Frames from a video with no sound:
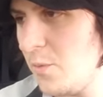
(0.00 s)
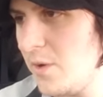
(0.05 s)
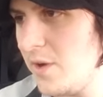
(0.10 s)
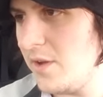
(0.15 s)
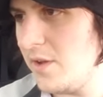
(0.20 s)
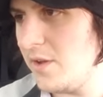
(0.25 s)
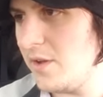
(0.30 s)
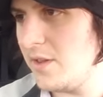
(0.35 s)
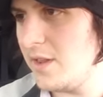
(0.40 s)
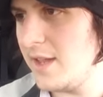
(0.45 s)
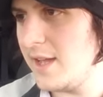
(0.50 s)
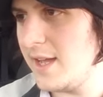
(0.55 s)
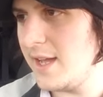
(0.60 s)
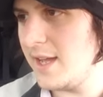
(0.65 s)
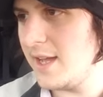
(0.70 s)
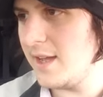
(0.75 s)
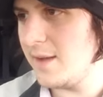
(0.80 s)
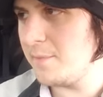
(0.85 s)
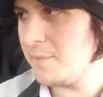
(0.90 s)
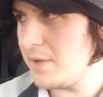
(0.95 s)
will
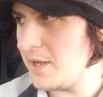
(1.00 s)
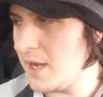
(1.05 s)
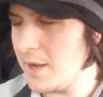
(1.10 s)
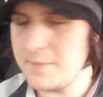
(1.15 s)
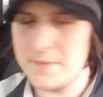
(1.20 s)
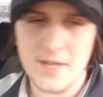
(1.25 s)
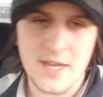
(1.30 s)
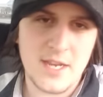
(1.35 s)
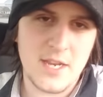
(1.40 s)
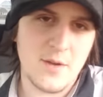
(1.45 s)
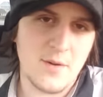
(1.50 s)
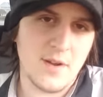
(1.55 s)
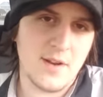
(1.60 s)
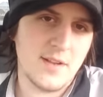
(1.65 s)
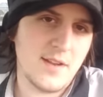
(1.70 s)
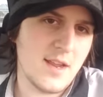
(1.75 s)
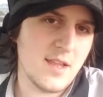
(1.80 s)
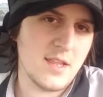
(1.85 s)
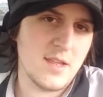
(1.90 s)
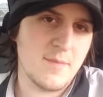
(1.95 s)
uh, be updating you on a
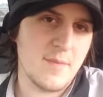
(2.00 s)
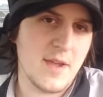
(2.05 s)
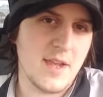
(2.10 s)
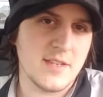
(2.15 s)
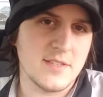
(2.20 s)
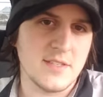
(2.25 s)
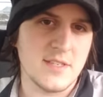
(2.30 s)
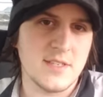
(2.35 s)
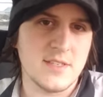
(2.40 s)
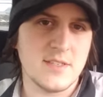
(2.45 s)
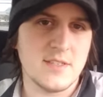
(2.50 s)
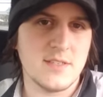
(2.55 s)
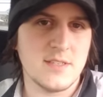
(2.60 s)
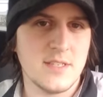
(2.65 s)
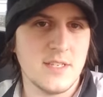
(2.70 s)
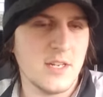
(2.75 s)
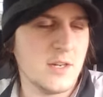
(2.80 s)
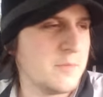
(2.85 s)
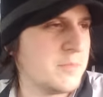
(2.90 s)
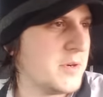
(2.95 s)
daily basis.
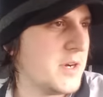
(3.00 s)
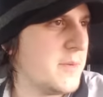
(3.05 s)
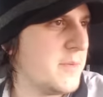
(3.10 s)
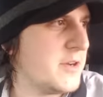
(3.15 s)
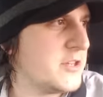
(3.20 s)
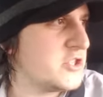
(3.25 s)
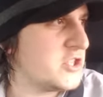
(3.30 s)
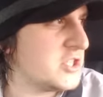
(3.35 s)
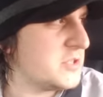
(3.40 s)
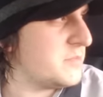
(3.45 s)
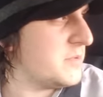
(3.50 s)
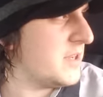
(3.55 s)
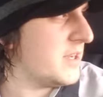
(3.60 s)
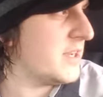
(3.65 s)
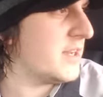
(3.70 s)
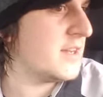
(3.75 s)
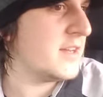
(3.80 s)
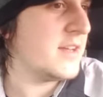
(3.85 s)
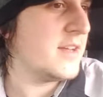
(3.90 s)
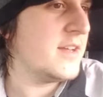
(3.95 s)
It'll pretty much just be
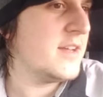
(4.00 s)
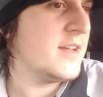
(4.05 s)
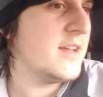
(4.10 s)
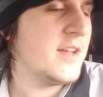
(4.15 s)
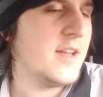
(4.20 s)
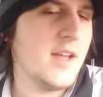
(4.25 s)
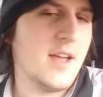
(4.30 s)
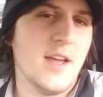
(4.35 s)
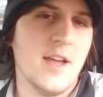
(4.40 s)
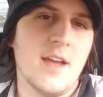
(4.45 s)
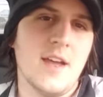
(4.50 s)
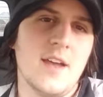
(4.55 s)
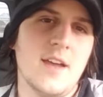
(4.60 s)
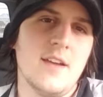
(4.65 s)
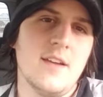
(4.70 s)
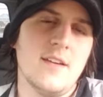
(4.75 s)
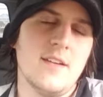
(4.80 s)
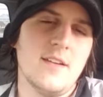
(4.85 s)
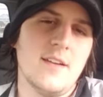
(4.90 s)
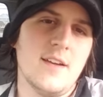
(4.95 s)
a
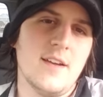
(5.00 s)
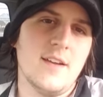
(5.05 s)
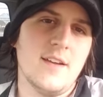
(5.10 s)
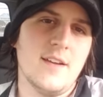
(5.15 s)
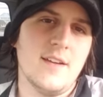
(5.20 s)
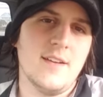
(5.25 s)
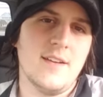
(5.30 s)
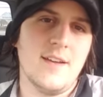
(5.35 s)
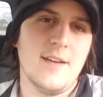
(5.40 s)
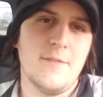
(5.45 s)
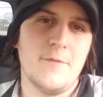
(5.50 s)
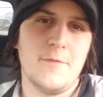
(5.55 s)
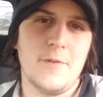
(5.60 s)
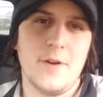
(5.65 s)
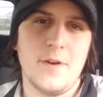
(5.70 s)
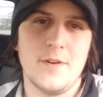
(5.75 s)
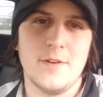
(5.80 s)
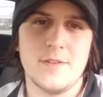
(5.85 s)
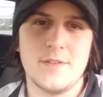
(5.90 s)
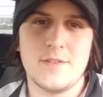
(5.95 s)
uh, a
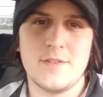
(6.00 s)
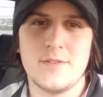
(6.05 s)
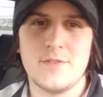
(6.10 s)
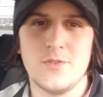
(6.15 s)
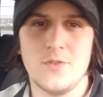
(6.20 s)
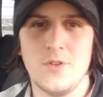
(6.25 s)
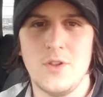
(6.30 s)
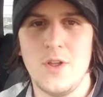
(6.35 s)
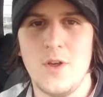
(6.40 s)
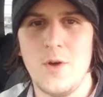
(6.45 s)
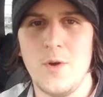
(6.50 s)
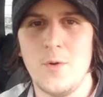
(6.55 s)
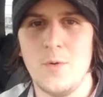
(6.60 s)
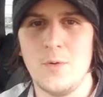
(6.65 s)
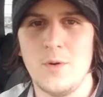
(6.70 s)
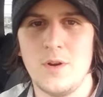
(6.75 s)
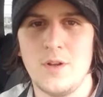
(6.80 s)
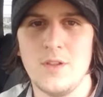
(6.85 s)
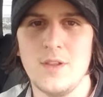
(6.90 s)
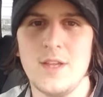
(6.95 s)
very
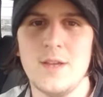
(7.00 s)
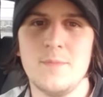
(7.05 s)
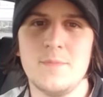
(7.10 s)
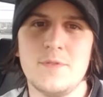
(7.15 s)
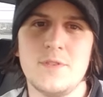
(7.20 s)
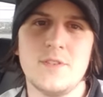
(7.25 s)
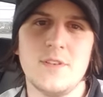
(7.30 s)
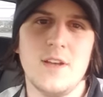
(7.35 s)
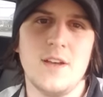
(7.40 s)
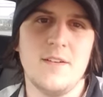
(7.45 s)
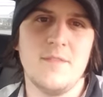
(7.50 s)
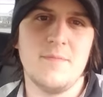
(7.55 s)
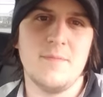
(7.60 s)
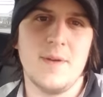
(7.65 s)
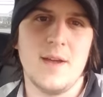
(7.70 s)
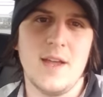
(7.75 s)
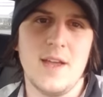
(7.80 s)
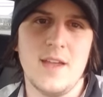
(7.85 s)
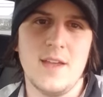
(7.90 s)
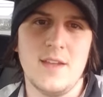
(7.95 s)
slow glimpse of
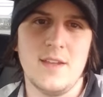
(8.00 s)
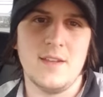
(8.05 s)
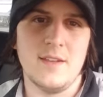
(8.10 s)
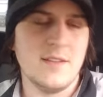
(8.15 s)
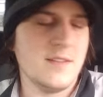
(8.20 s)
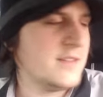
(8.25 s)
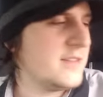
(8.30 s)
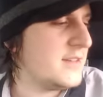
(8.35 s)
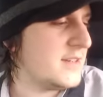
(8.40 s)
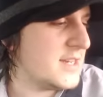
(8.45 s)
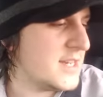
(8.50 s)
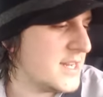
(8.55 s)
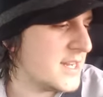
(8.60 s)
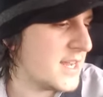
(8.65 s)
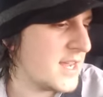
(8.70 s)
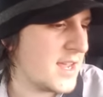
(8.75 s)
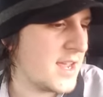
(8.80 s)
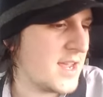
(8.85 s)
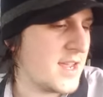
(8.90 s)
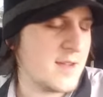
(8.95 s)
my
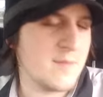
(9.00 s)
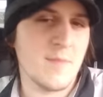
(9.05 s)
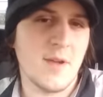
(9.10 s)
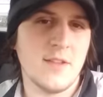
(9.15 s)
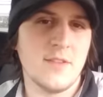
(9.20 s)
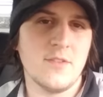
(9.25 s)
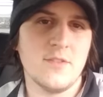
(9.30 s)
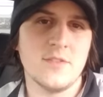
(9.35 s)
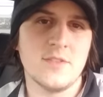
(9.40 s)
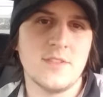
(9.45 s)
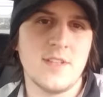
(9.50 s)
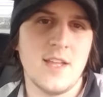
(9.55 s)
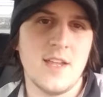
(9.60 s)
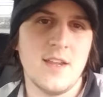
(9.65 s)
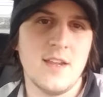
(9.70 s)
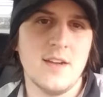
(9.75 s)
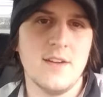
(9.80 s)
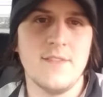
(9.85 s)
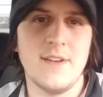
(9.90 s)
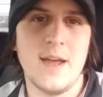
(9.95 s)
decaying mental
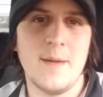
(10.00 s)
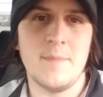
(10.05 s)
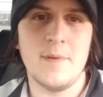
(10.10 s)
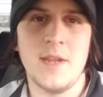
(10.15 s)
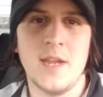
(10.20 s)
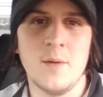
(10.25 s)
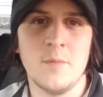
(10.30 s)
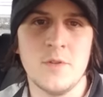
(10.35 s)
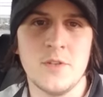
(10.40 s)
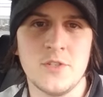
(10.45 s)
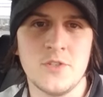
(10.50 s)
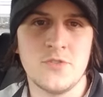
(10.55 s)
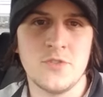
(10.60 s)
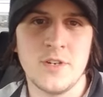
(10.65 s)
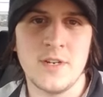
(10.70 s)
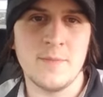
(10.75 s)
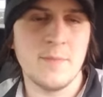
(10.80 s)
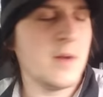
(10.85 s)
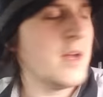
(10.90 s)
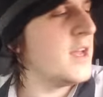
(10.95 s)
state of not being able to
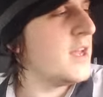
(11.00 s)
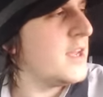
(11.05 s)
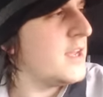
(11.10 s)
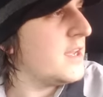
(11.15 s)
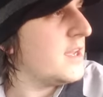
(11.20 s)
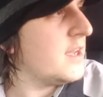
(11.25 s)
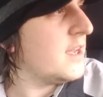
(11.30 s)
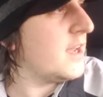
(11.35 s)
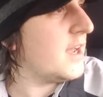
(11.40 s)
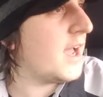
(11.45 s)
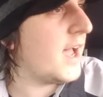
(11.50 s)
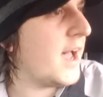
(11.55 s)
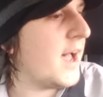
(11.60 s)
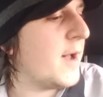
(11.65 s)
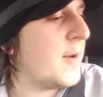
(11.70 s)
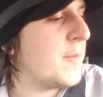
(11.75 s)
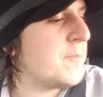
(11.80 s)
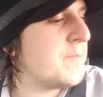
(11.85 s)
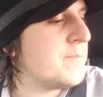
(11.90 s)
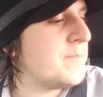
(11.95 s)
stream.
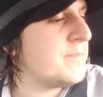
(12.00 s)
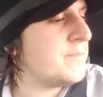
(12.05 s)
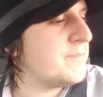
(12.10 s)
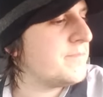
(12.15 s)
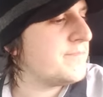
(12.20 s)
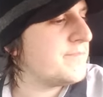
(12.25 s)
Um,